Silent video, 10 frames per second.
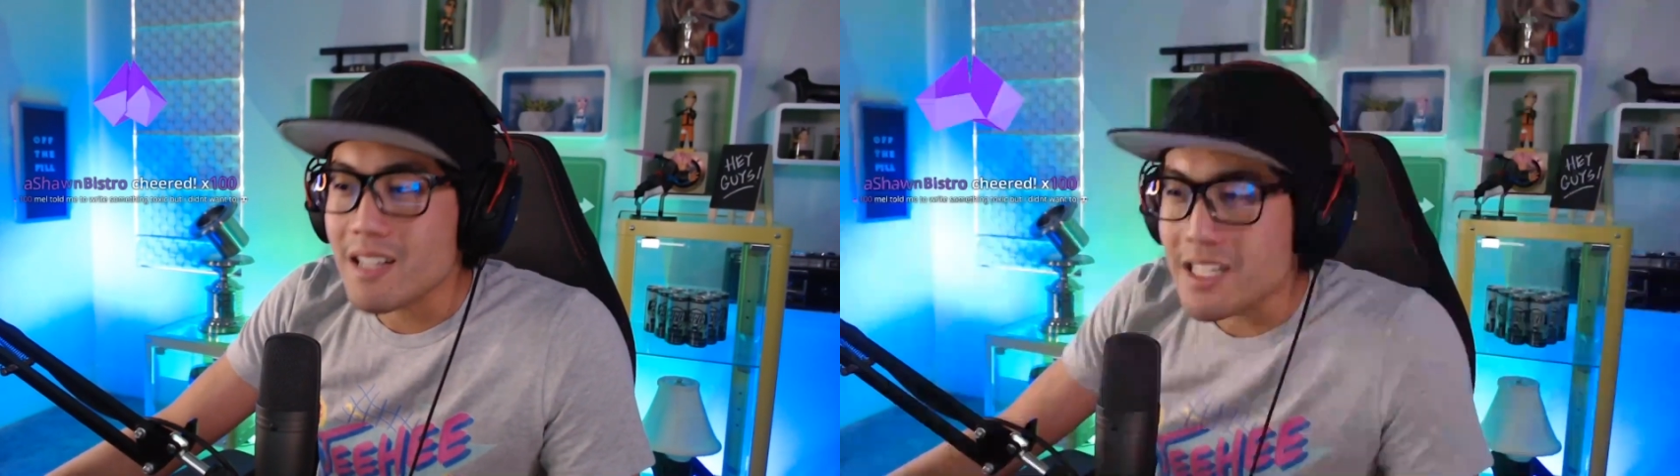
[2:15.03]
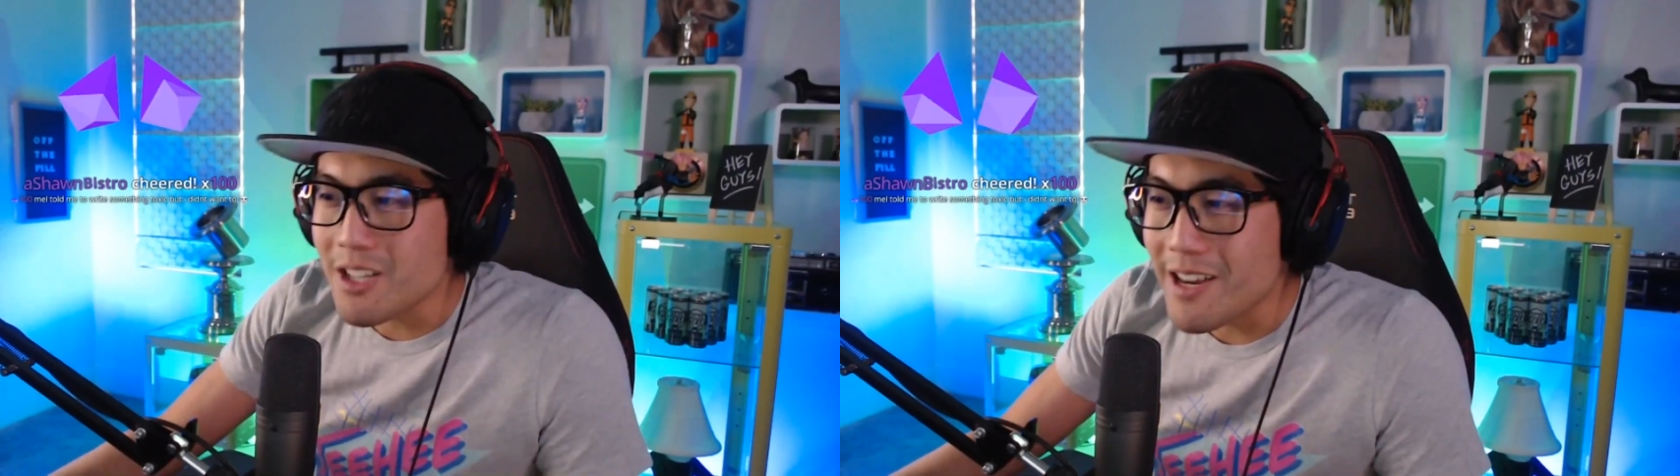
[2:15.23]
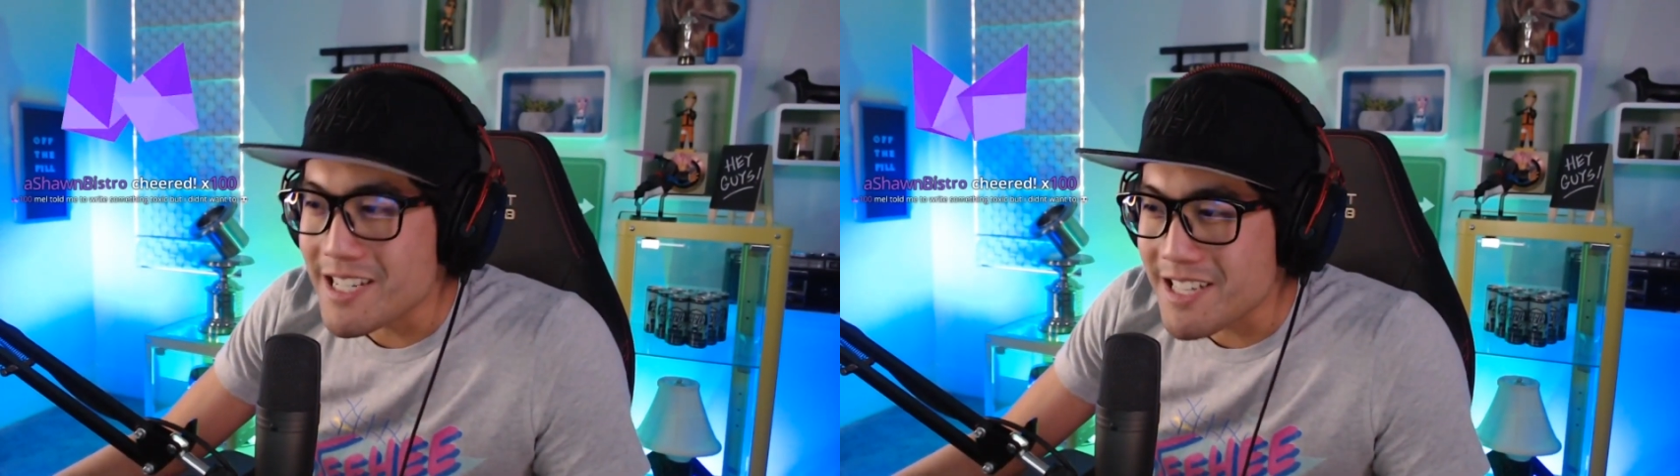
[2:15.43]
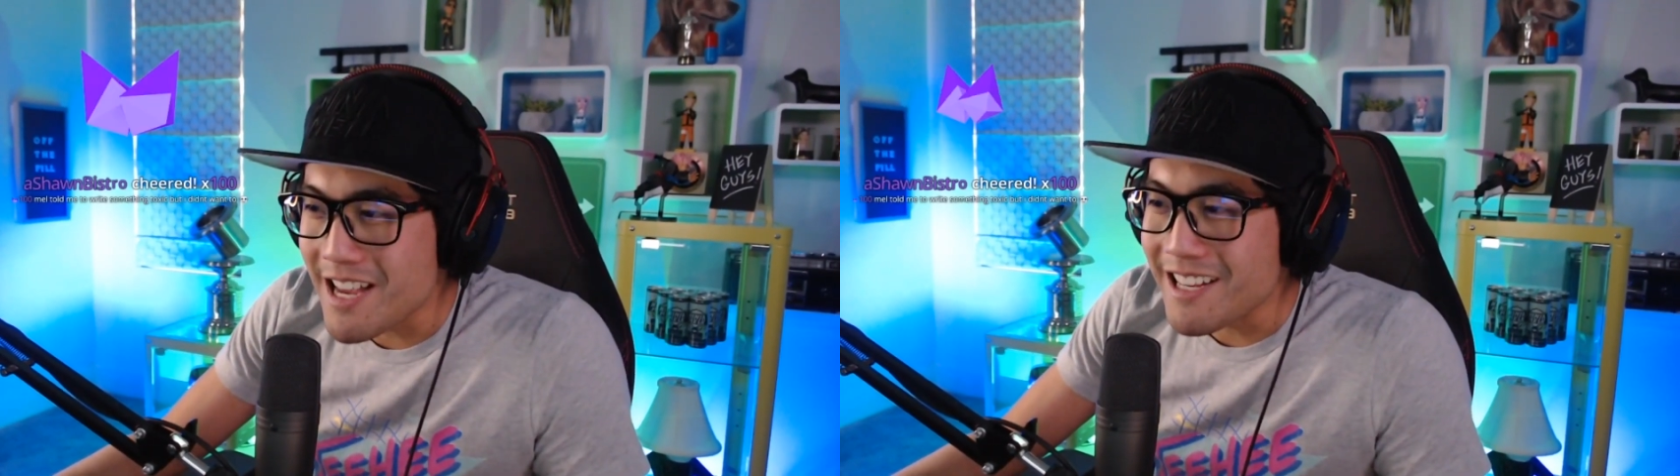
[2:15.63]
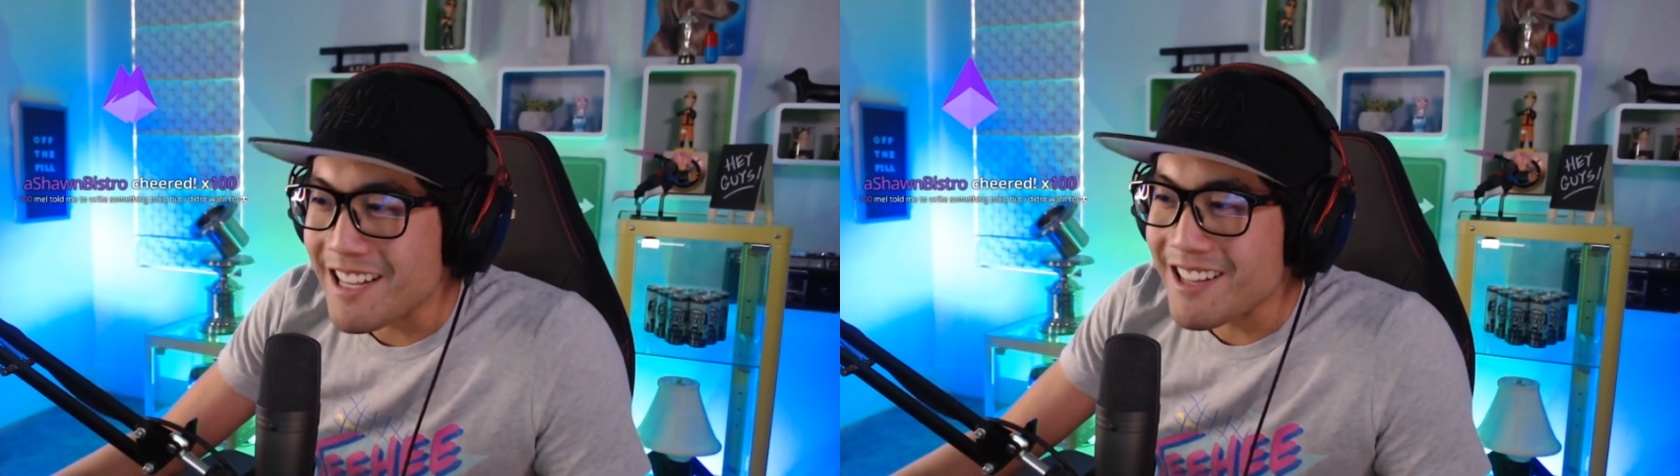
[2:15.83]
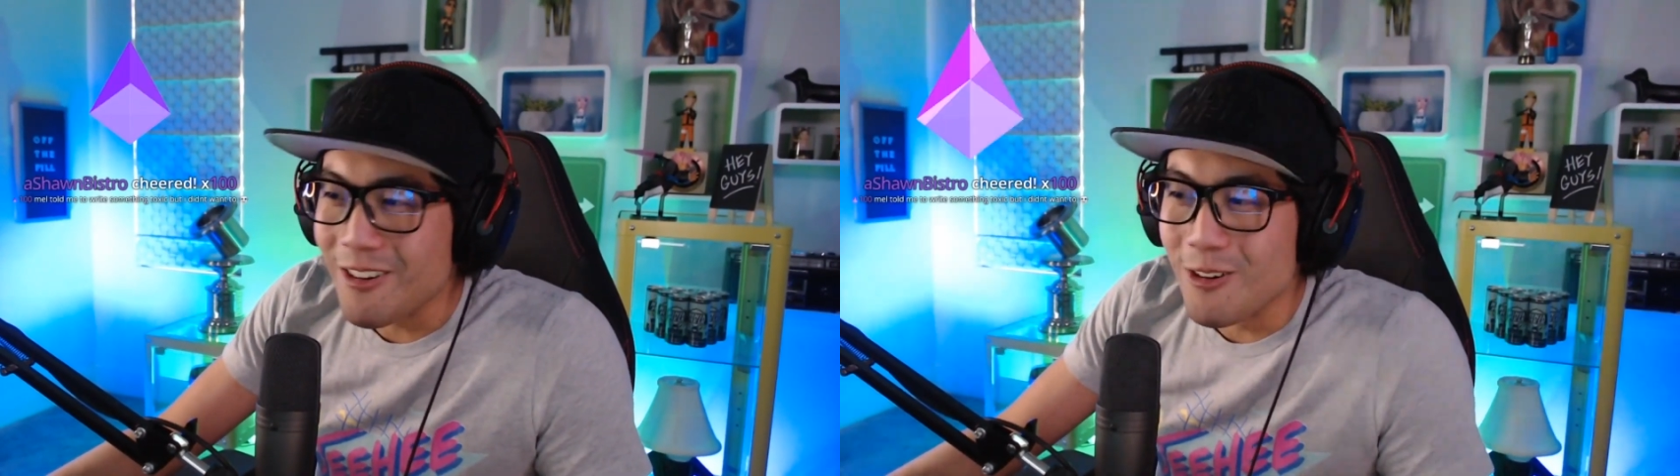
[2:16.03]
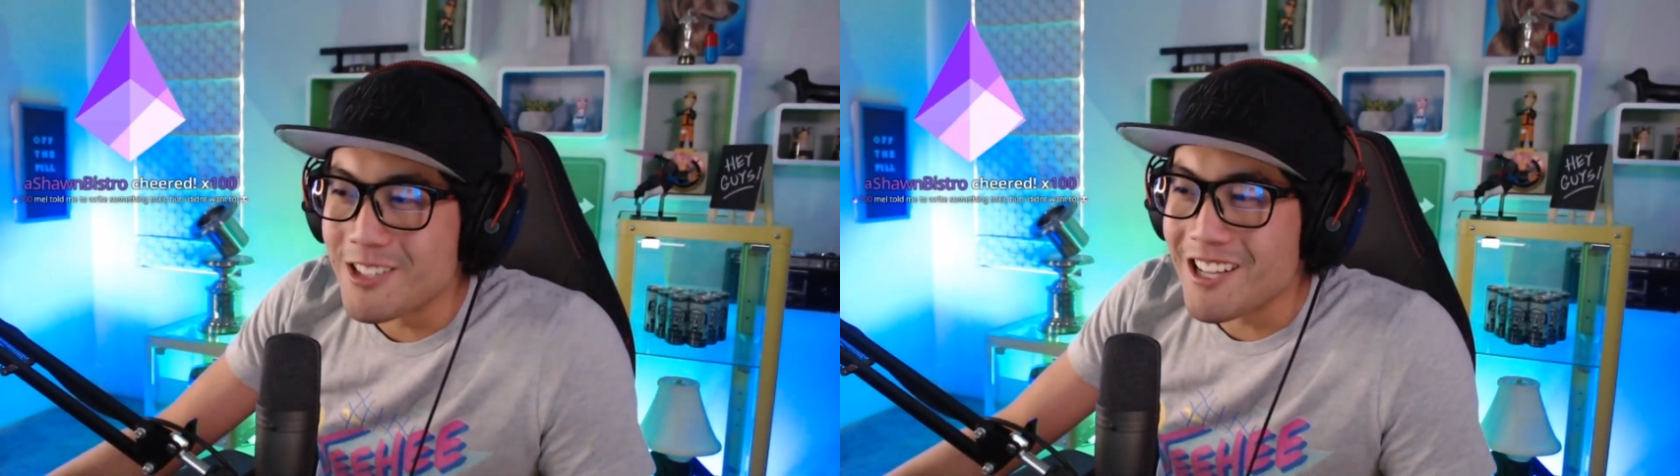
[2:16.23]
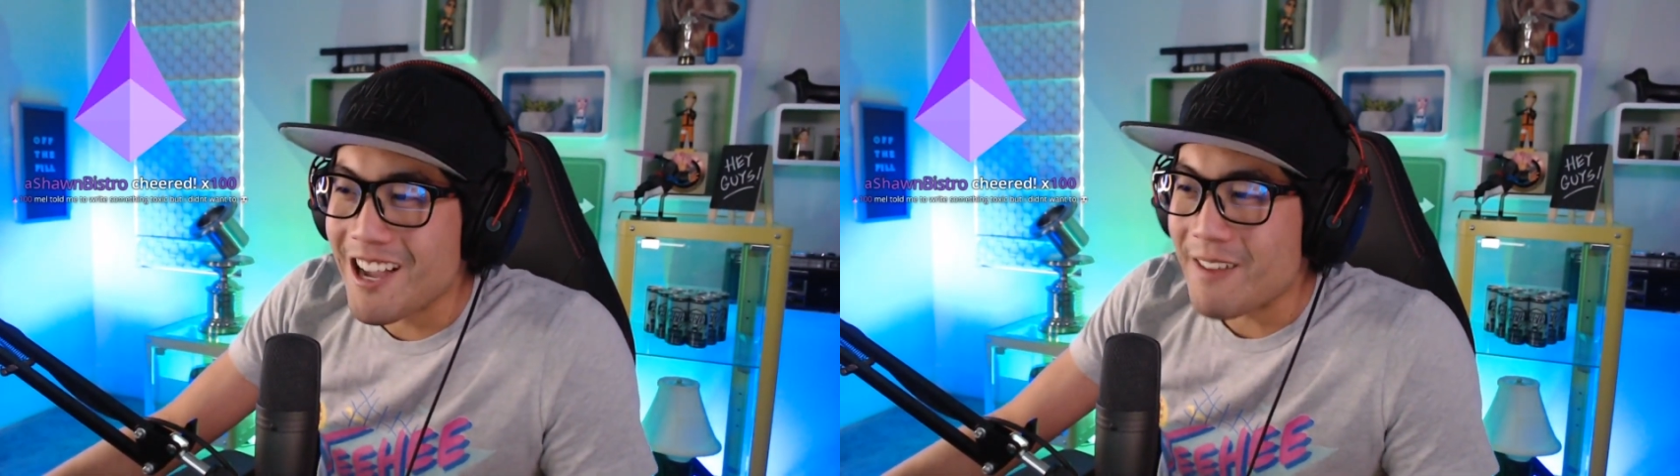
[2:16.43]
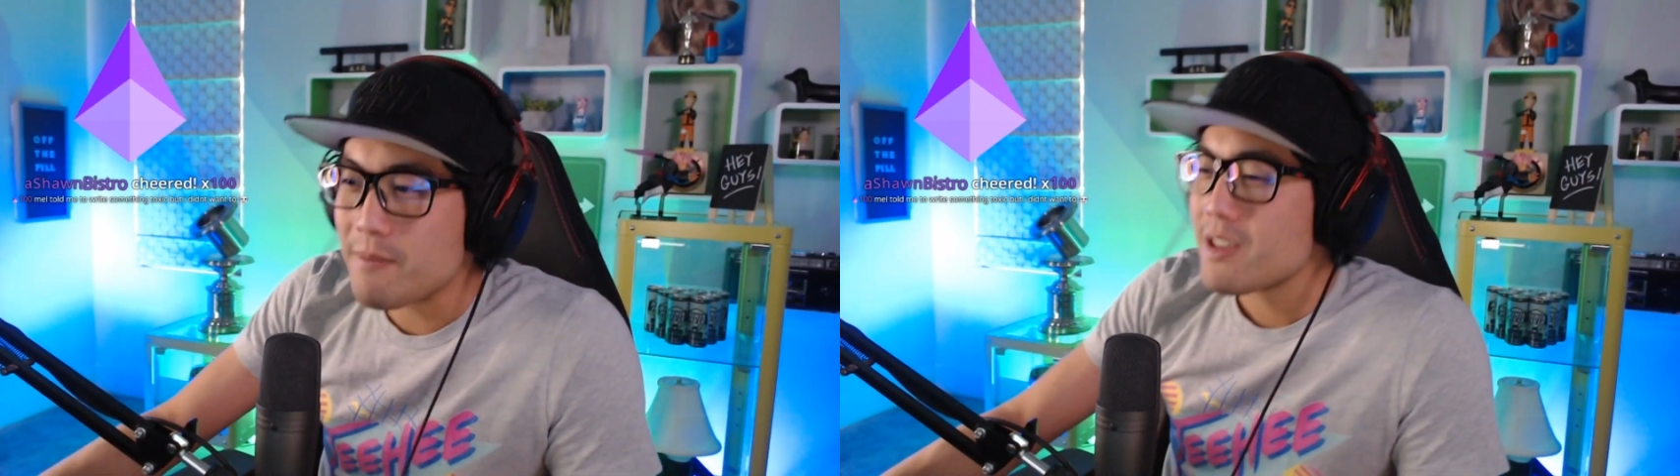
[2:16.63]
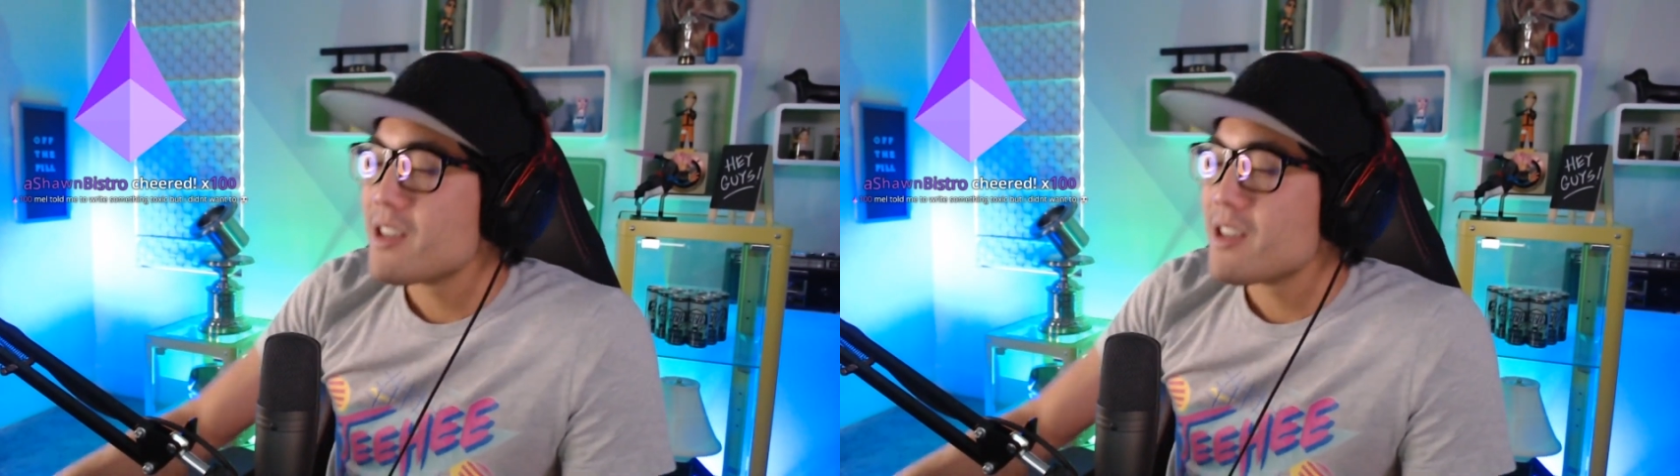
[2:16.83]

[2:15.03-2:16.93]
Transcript: That's how I sang it the whole time.